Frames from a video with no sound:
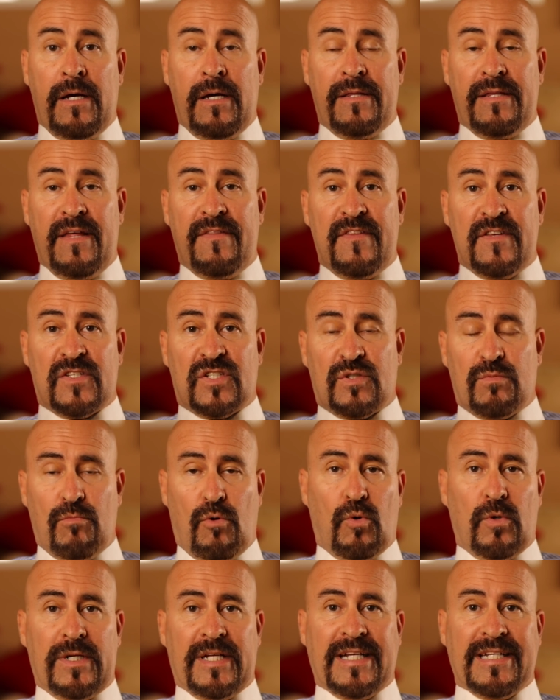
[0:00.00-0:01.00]
then this
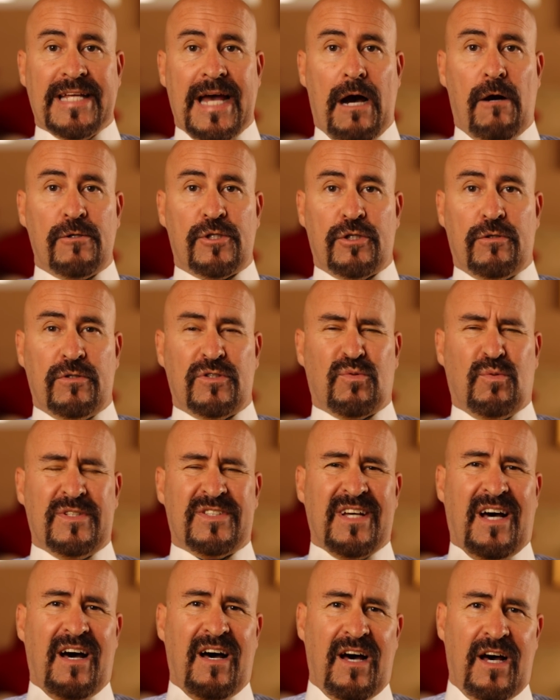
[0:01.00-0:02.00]
morning, Dow Jones
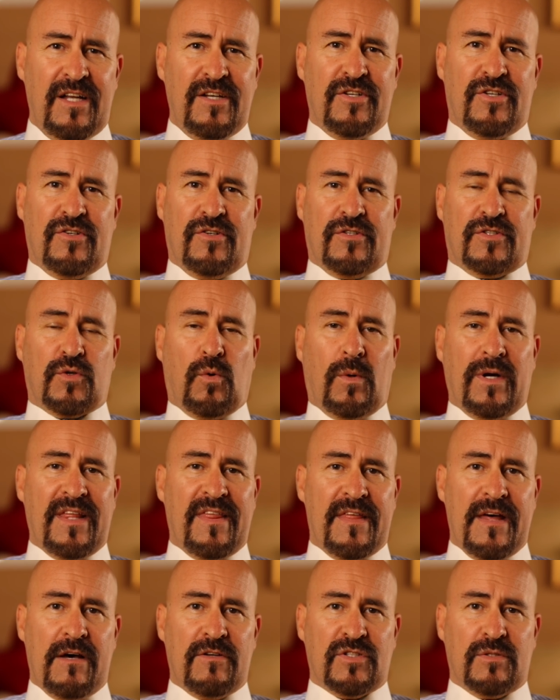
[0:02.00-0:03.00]
was under
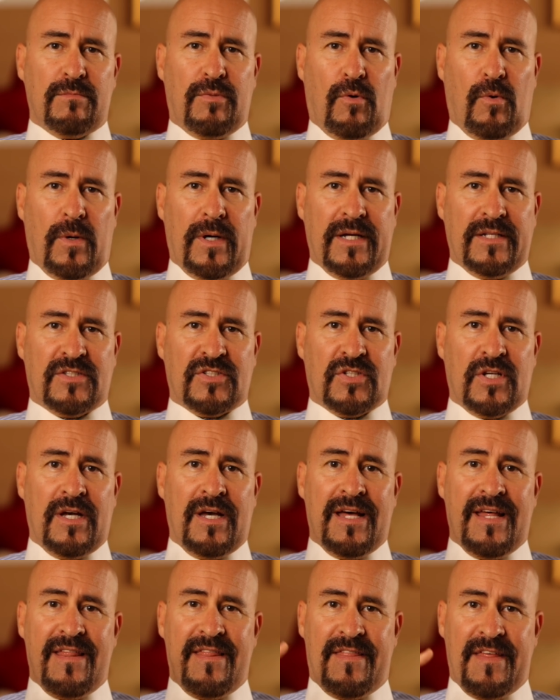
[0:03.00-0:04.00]
20,000 points,
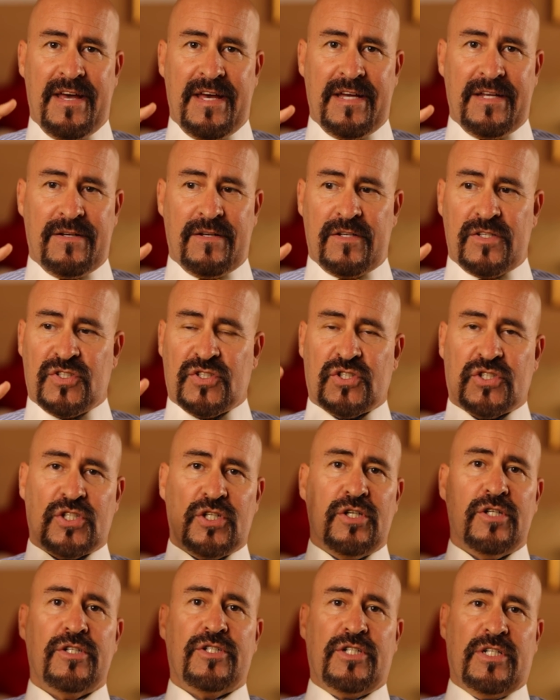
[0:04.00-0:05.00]
then
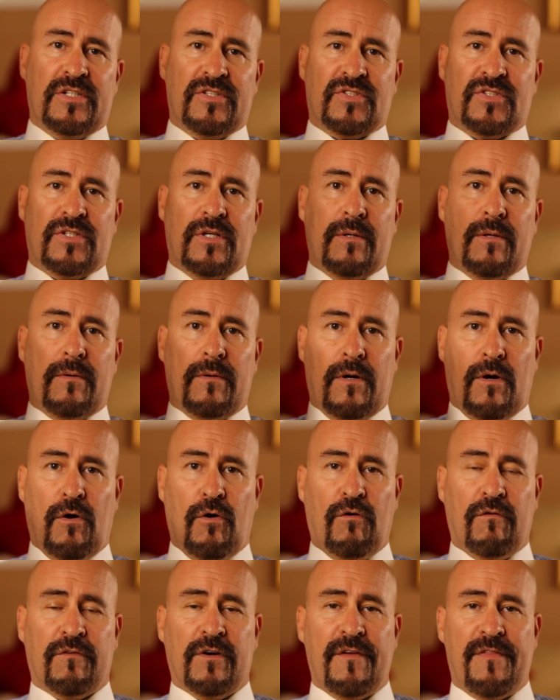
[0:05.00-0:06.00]
surges
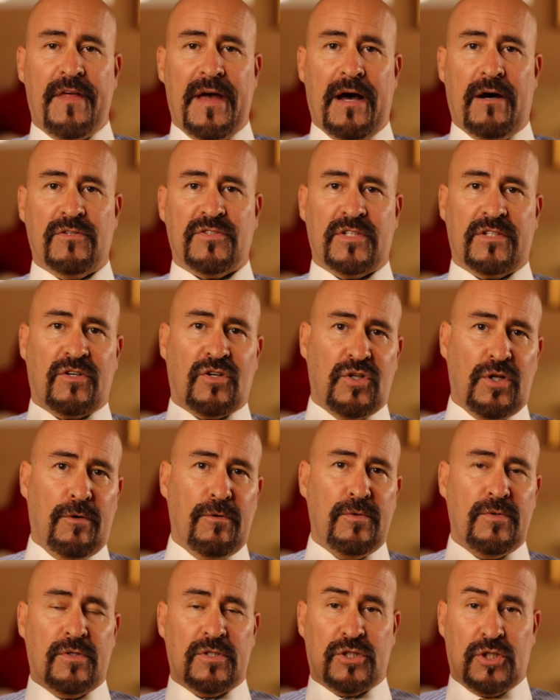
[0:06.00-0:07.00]
over 1,000,
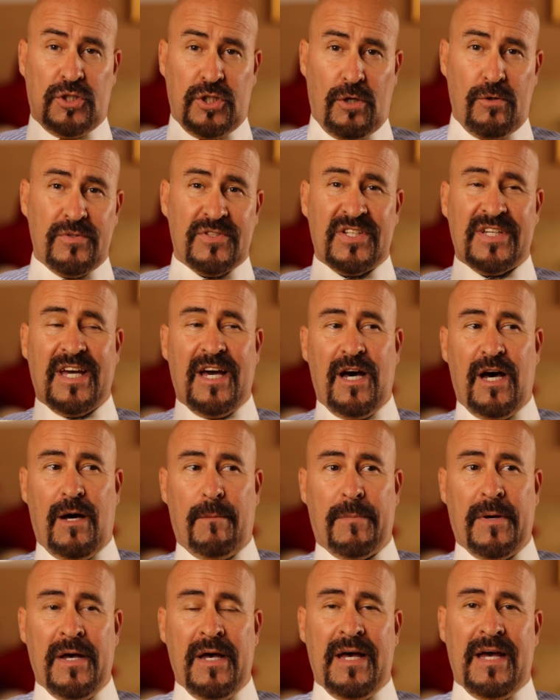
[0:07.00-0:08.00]
clo closing
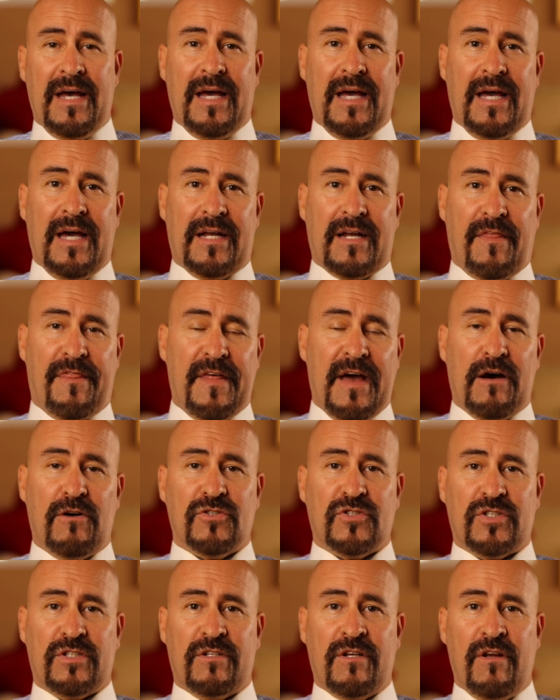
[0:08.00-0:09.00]
up at
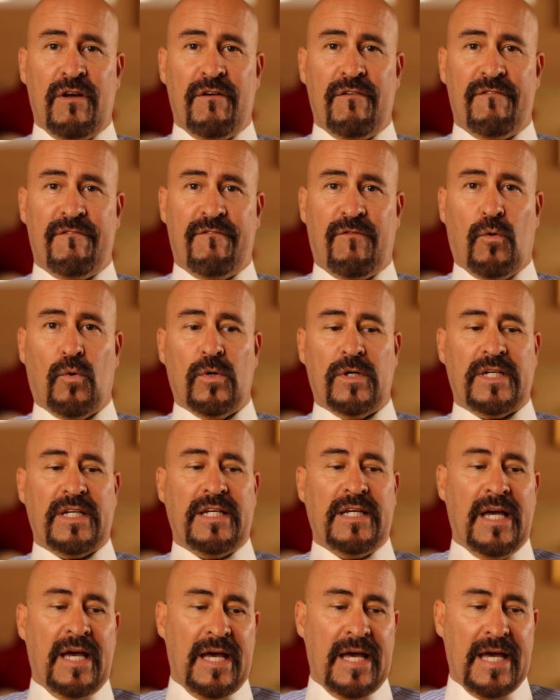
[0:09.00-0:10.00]

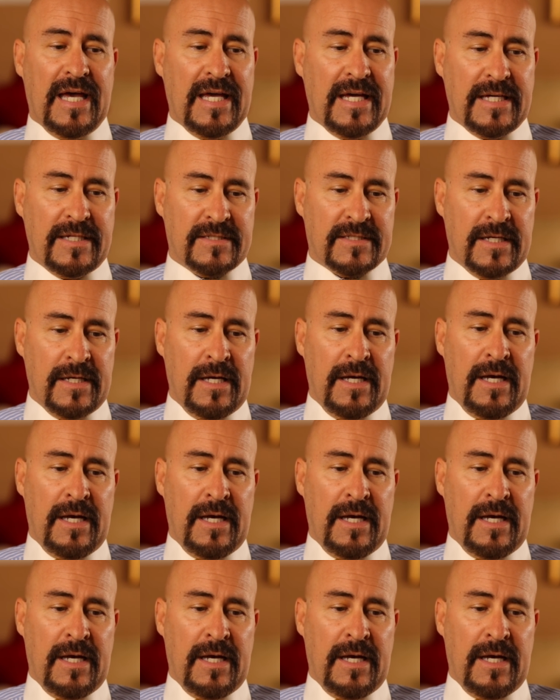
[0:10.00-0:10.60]
1,048.